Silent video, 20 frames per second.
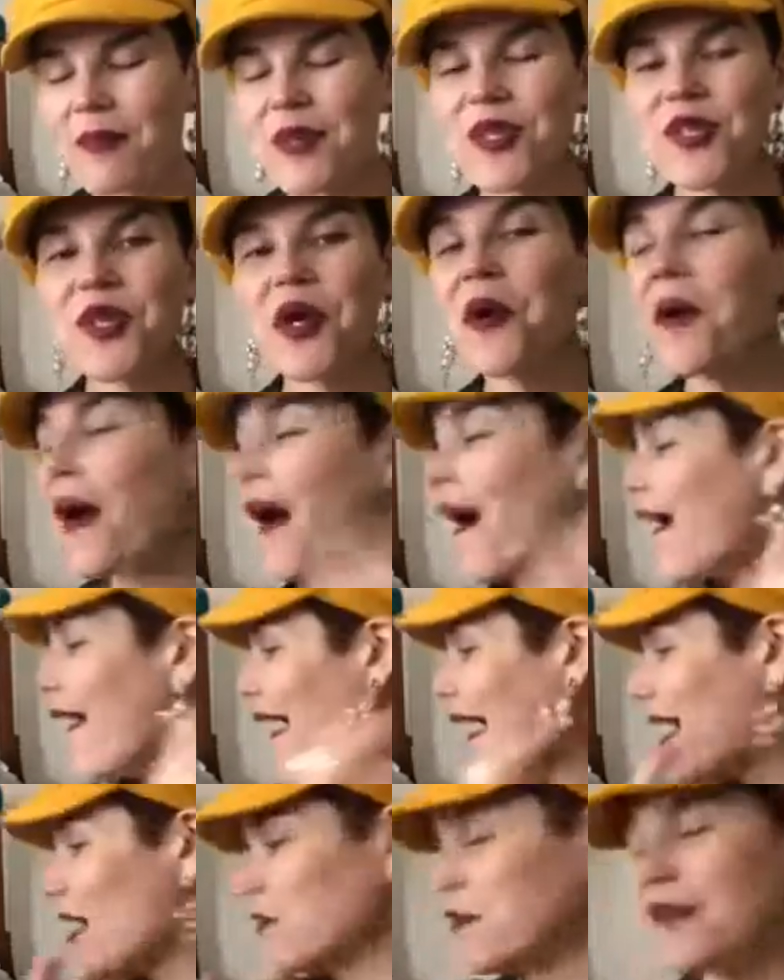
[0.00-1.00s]
So I
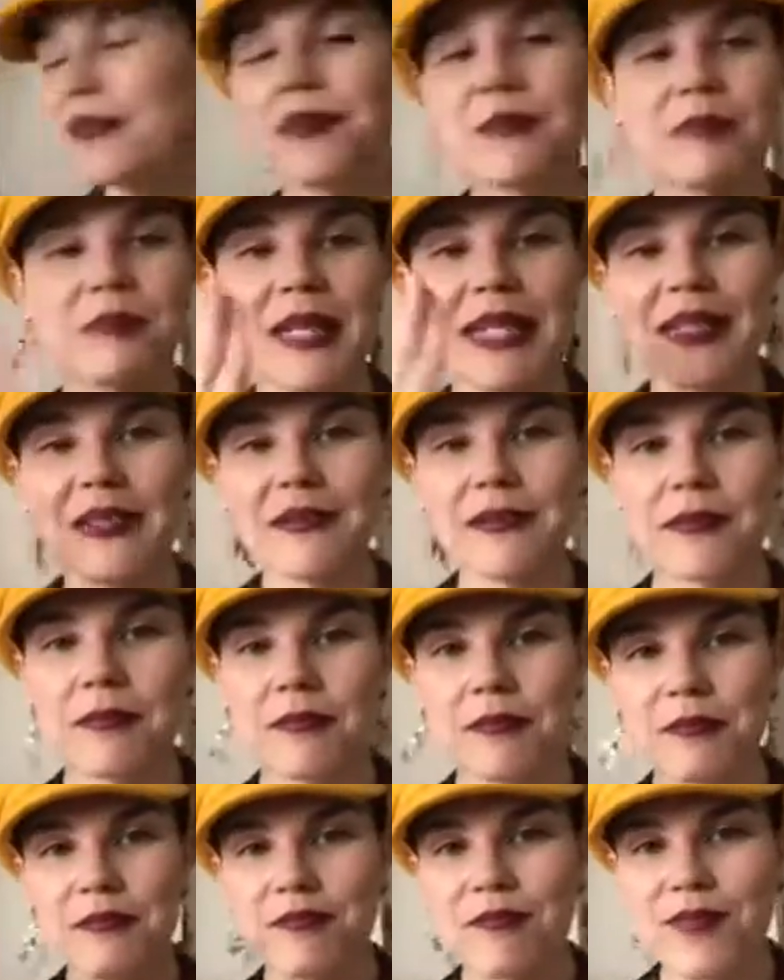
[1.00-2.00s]
have been
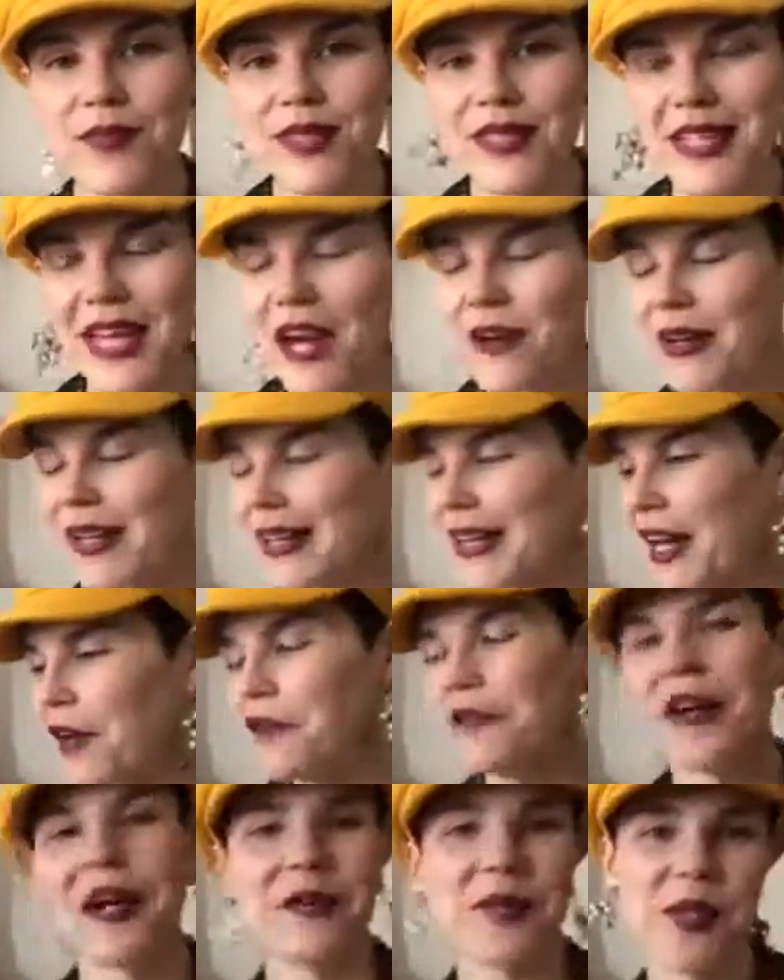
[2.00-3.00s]
scouring and I
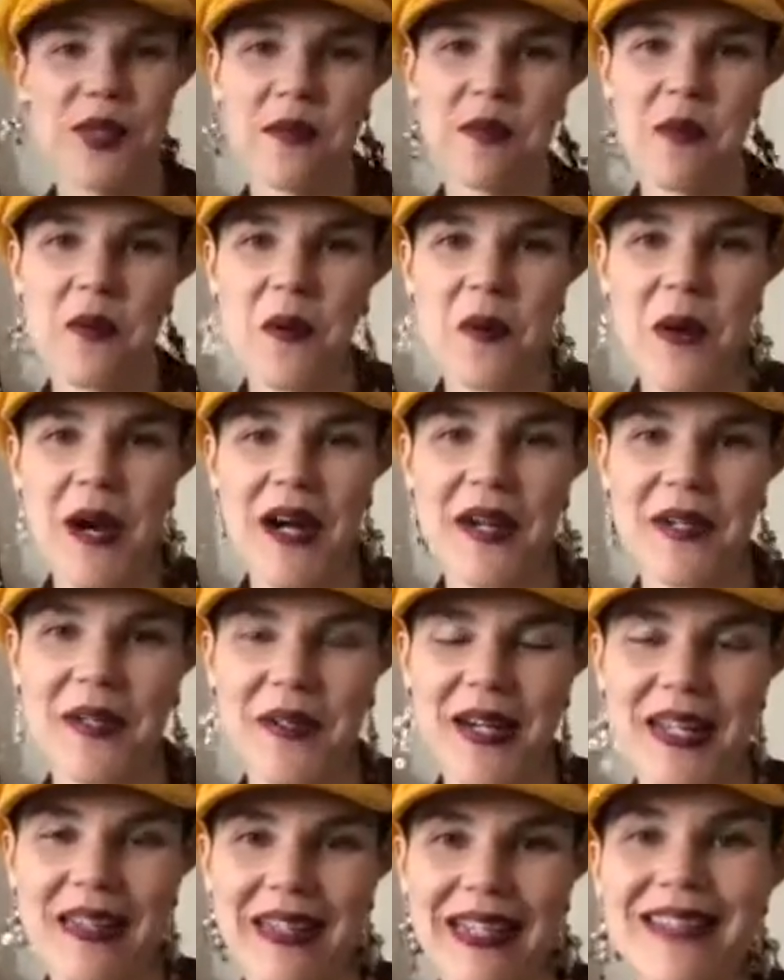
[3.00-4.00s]
found some more
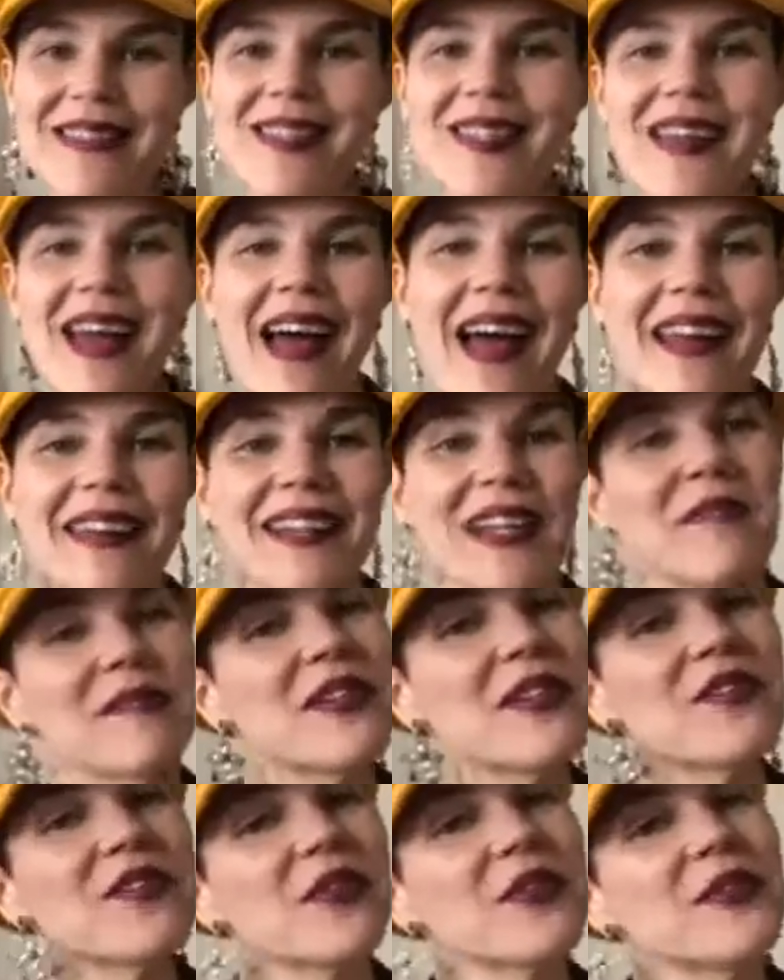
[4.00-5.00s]
great things, and let
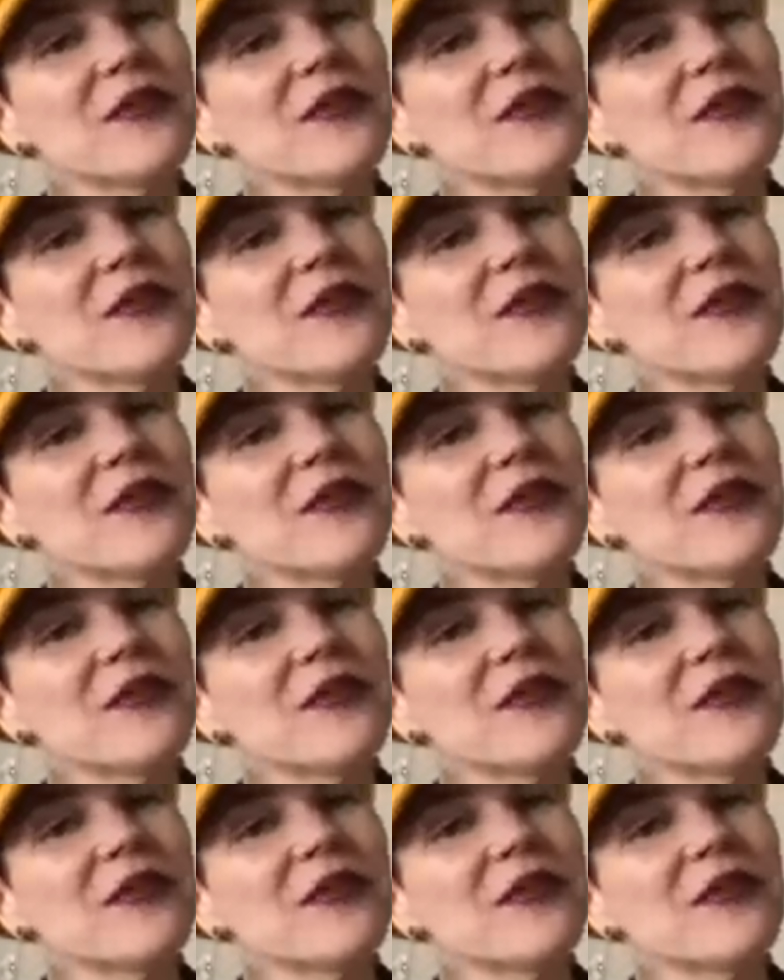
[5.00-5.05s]
me show